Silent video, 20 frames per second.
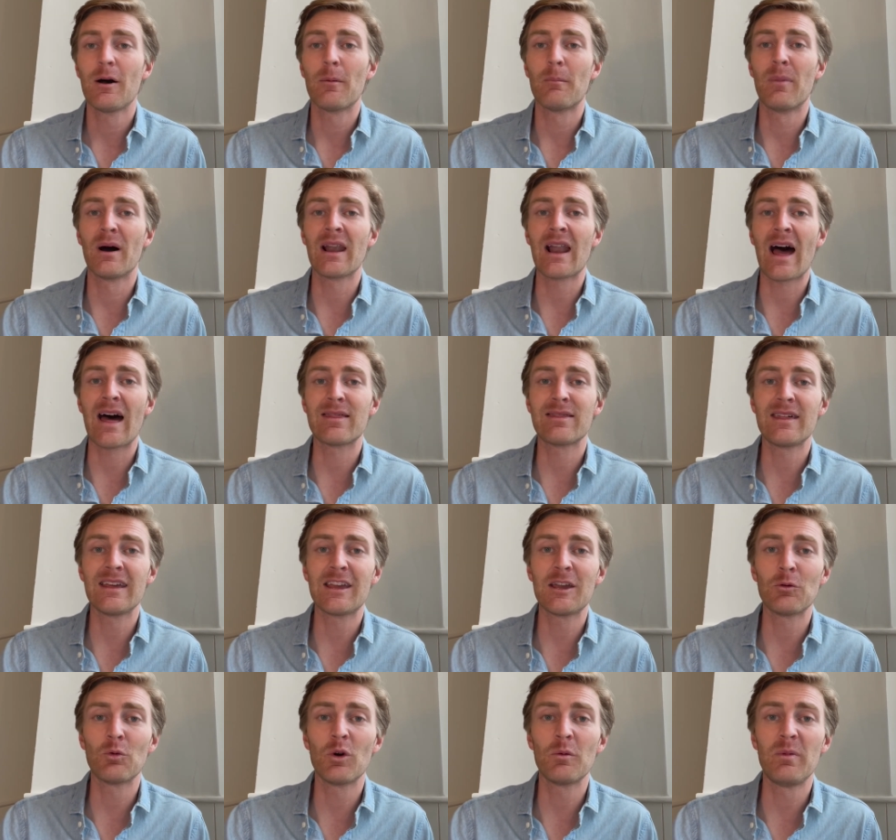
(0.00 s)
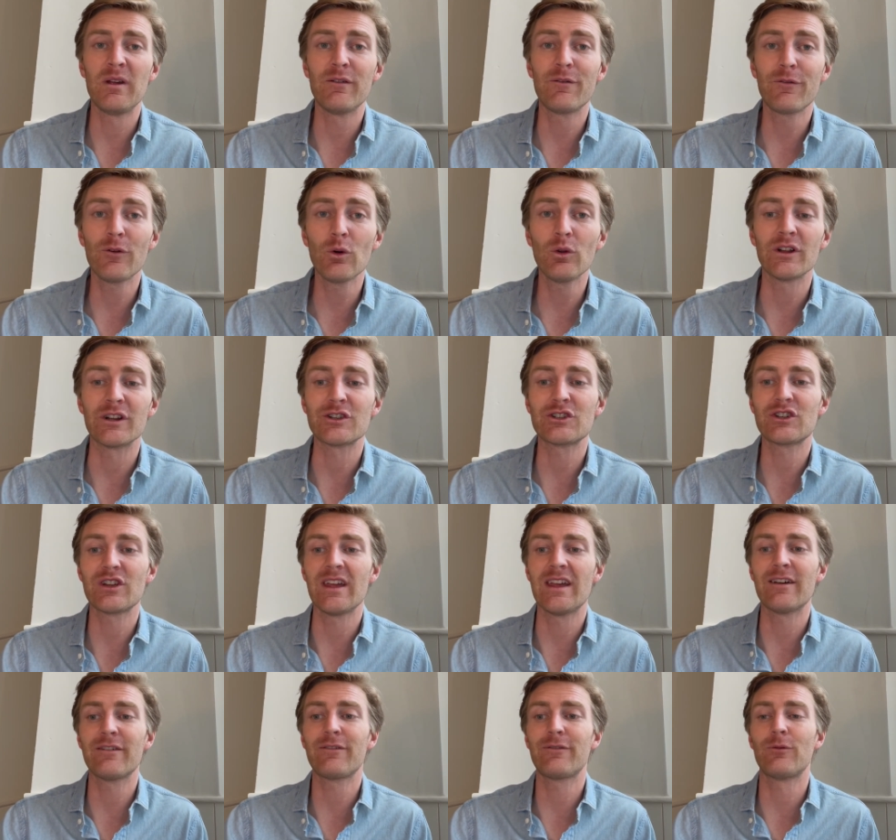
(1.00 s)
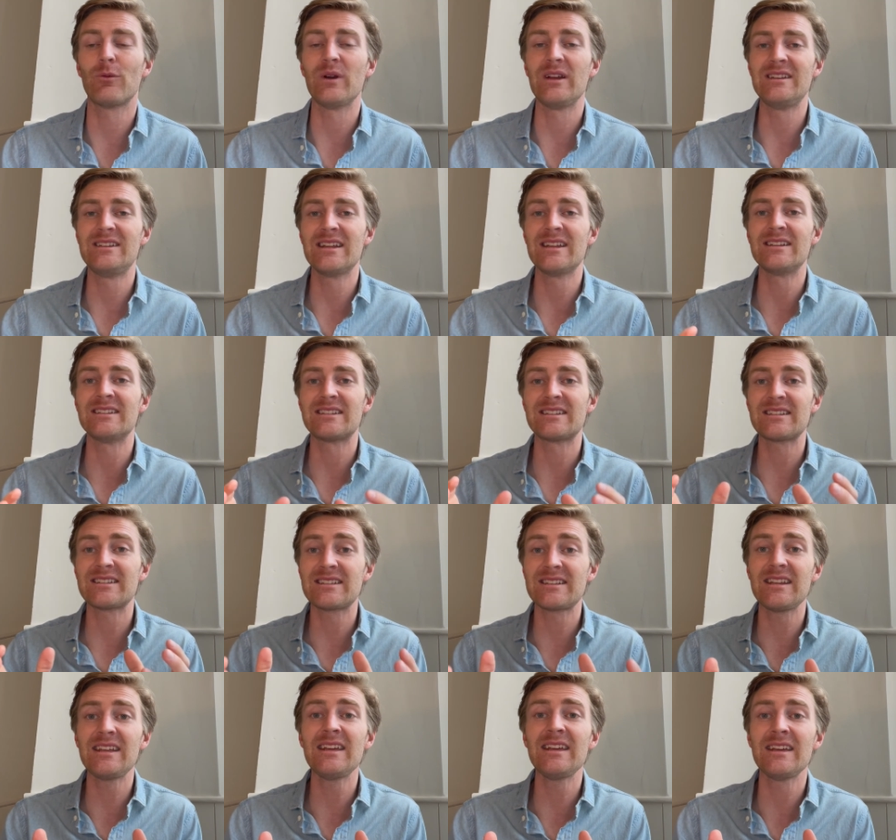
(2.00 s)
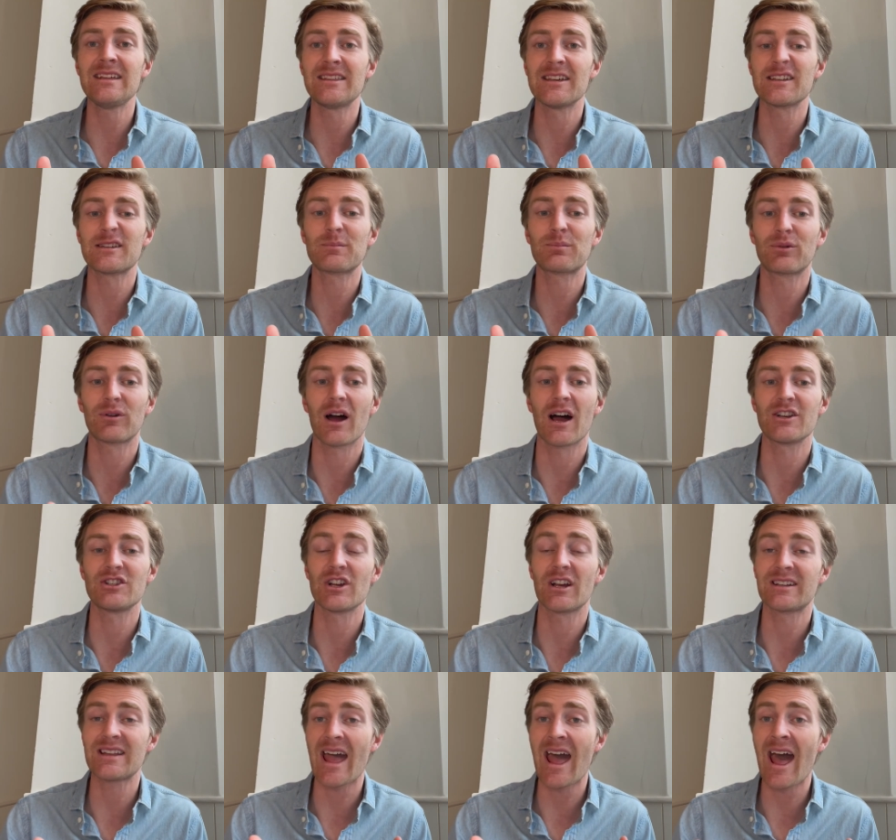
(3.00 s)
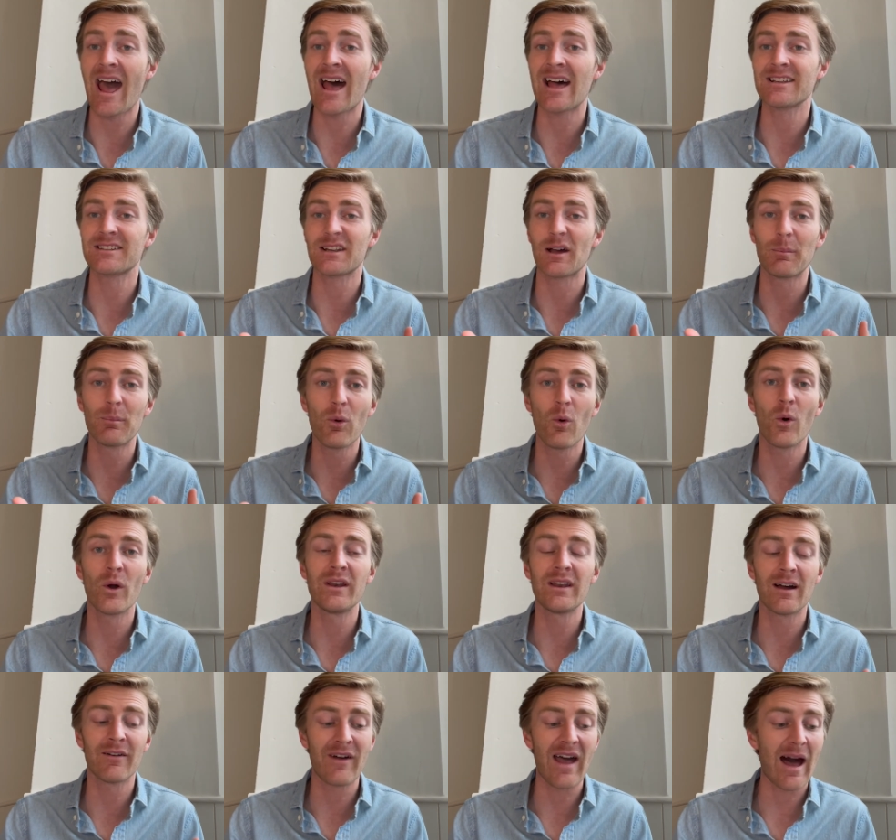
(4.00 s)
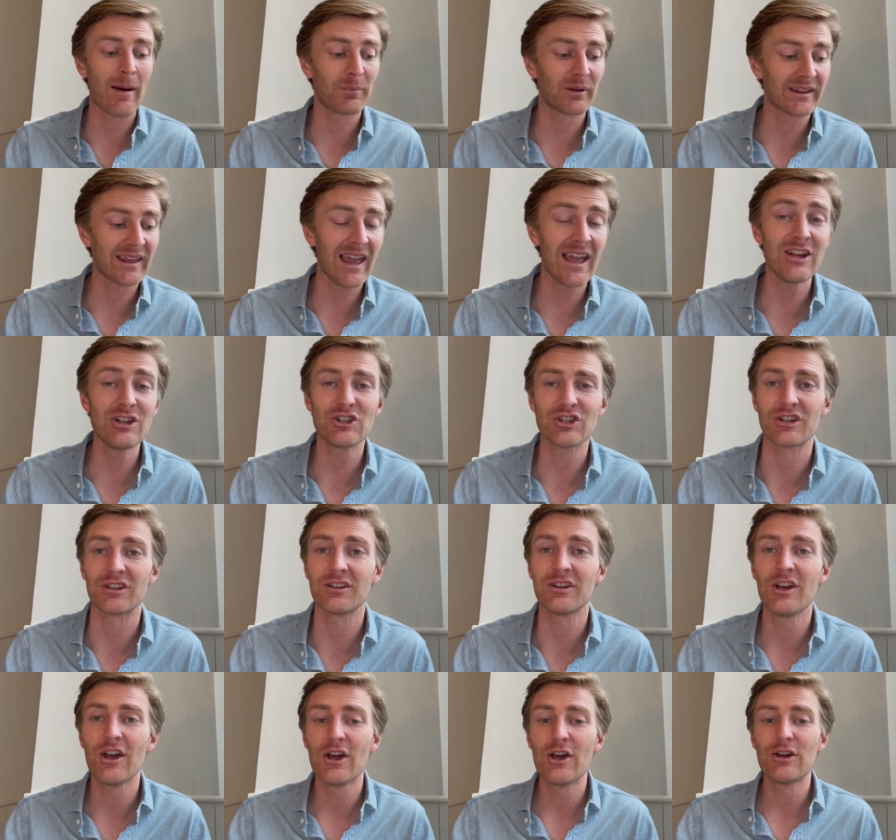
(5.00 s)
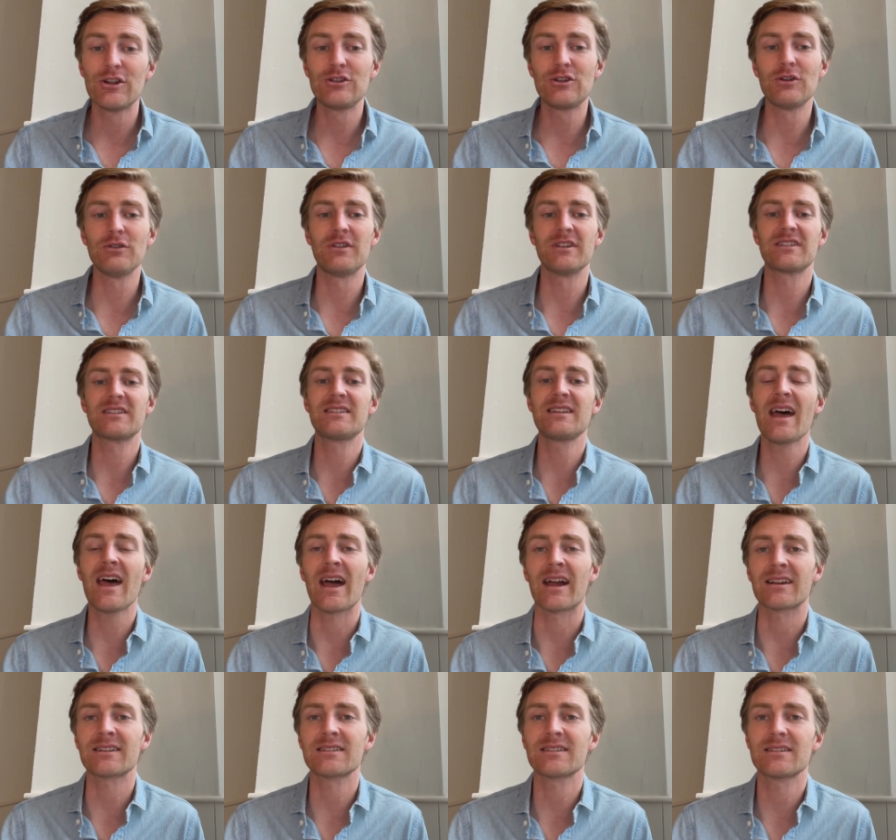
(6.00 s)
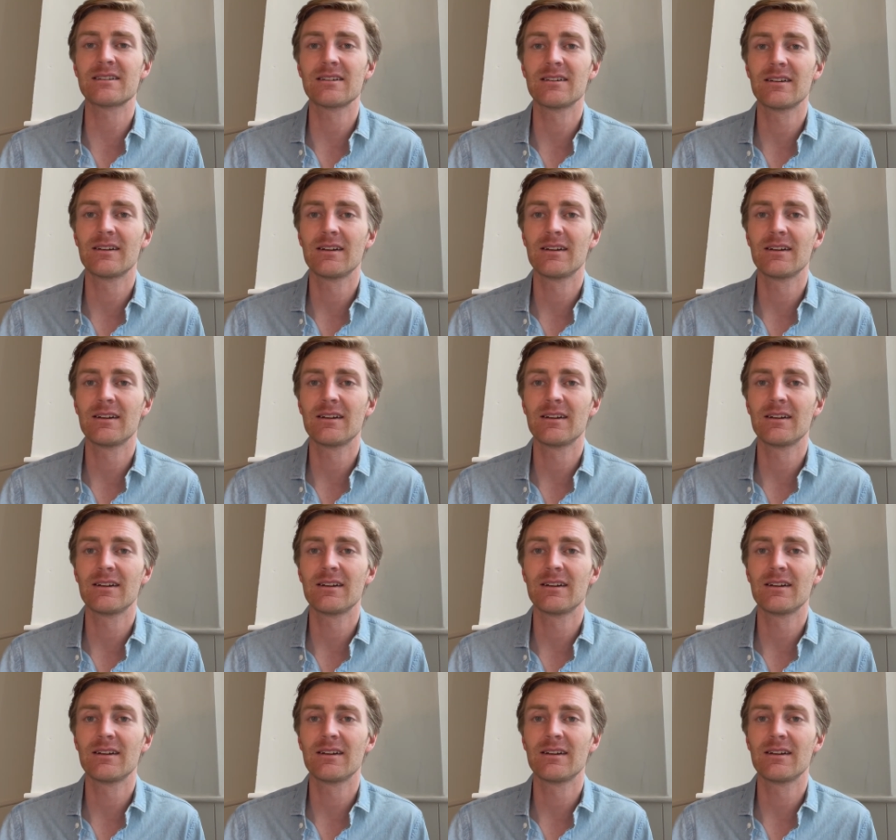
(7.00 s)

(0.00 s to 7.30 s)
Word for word: But I think it would be foolish if we didn't see this project as a point of application to this text.